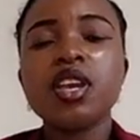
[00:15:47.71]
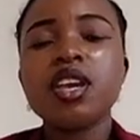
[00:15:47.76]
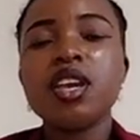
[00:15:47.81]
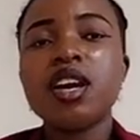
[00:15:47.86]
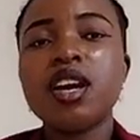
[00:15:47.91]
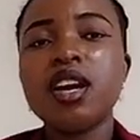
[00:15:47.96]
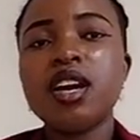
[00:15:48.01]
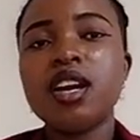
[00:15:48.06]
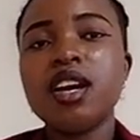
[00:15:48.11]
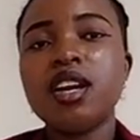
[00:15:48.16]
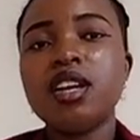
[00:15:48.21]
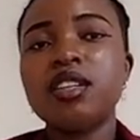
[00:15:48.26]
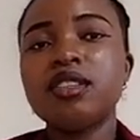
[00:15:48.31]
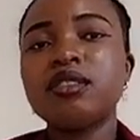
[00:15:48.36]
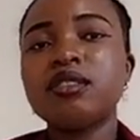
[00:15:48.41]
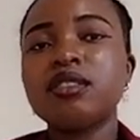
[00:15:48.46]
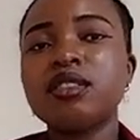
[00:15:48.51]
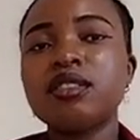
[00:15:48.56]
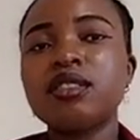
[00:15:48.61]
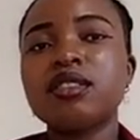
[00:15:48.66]

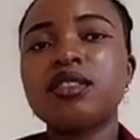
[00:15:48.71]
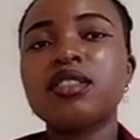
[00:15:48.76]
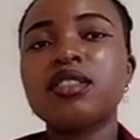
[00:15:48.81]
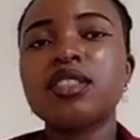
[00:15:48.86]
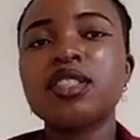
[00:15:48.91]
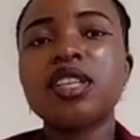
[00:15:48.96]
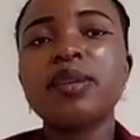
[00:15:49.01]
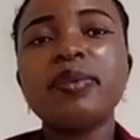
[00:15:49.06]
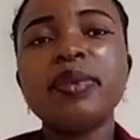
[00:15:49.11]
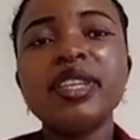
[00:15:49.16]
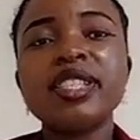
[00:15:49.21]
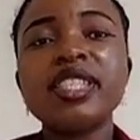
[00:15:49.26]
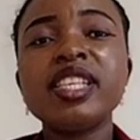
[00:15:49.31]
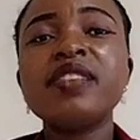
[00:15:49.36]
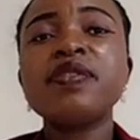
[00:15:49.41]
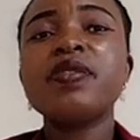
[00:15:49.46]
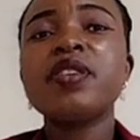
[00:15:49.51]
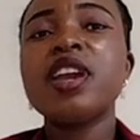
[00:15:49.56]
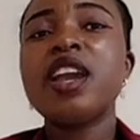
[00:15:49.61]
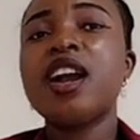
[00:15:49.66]
And please,
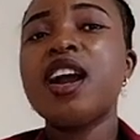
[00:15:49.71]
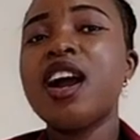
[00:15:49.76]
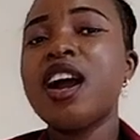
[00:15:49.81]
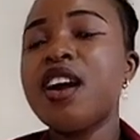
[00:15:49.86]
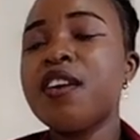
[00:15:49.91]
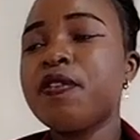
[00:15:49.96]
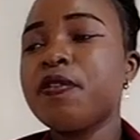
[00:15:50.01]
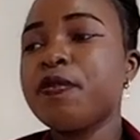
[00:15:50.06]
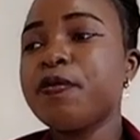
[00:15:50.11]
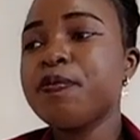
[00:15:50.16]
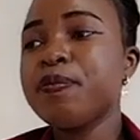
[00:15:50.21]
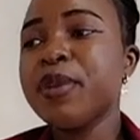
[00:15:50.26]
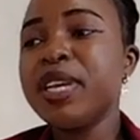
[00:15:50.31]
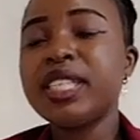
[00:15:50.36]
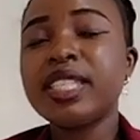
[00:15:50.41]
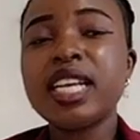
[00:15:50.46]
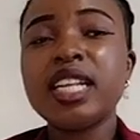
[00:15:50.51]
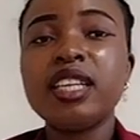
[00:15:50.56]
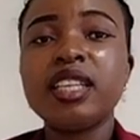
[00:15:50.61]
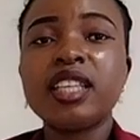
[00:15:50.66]
if I've
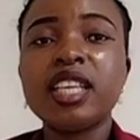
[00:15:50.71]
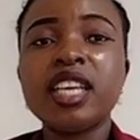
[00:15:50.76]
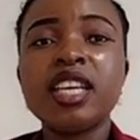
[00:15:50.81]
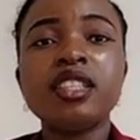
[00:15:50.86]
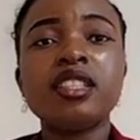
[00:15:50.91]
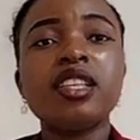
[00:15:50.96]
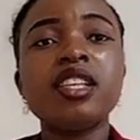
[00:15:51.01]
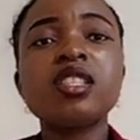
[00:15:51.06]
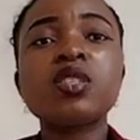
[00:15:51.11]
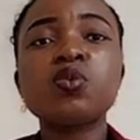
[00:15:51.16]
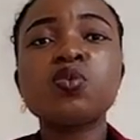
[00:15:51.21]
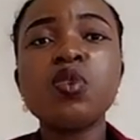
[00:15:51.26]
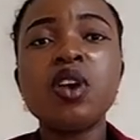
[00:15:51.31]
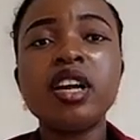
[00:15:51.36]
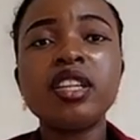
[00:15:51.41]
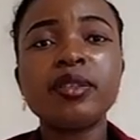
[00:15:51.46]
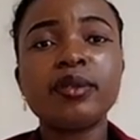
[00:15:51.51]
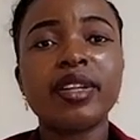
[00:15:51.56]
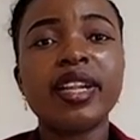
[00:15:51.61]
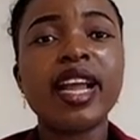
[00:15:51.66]
missed anything, this
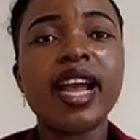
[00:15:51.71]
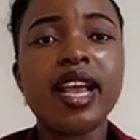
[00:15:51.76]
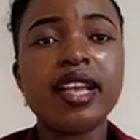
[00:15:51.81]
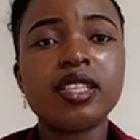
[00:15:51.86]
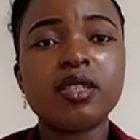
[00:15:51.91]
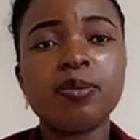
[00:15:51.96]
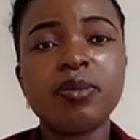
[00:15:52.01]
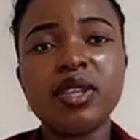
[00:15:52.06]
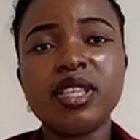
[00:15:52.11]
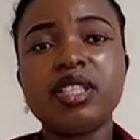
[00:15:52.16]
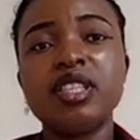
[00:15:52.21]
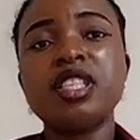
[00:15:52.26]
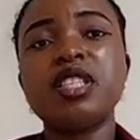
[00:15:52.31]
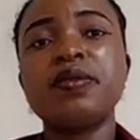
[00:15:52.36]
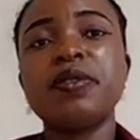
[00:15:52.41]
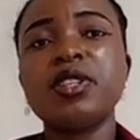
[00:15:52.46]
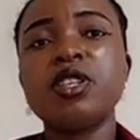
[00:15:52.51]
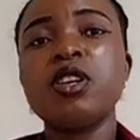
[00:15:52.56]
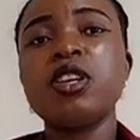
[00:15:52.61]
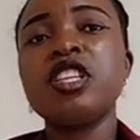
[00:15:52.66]
one, guys, please, this
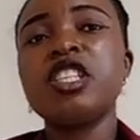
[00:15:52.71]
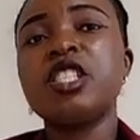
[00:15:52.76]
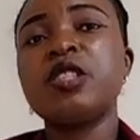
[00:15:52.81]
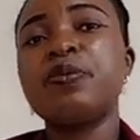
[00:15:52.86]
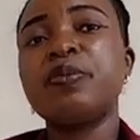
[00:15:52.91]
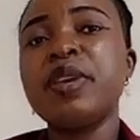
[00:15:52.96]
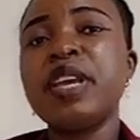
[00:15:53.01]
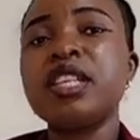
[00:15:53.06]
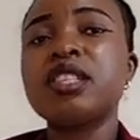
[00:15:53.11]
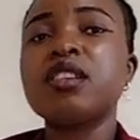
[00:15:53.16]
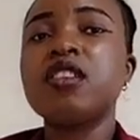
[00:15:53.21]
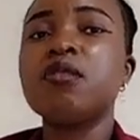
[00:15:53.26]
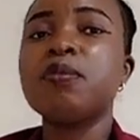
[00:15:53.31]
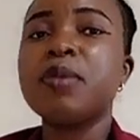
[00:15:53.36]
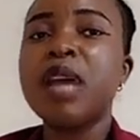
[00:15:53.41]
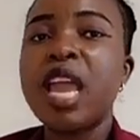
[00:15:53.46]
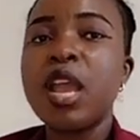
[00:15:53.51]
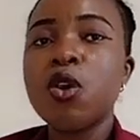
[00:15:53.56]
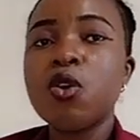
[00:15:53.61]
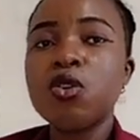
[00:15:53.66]
video is based on
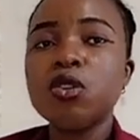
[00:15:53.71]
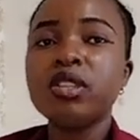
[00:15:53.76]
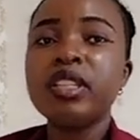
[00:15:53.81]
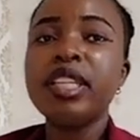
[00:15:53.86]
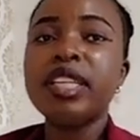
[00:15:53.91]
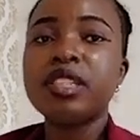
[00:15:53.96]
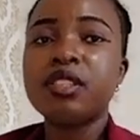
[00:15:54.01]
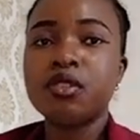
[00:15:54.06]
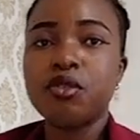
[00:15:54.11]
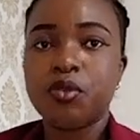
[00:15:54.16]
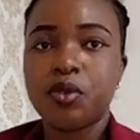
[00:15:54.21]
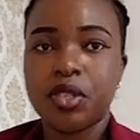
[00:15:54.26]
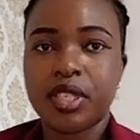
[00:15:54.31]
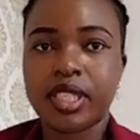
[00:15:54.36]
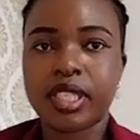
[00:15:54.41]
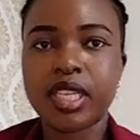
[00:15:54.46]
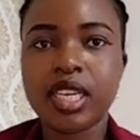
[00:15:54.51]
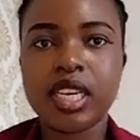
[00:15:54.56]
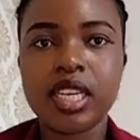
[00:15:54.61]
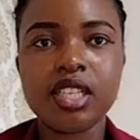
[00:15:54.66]
my own little
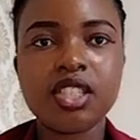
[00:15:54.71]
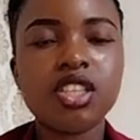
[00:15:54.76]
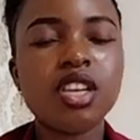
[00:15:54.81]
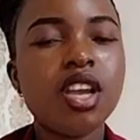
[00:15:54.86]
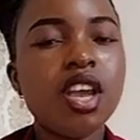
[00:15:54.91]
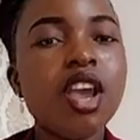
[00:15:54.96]
research.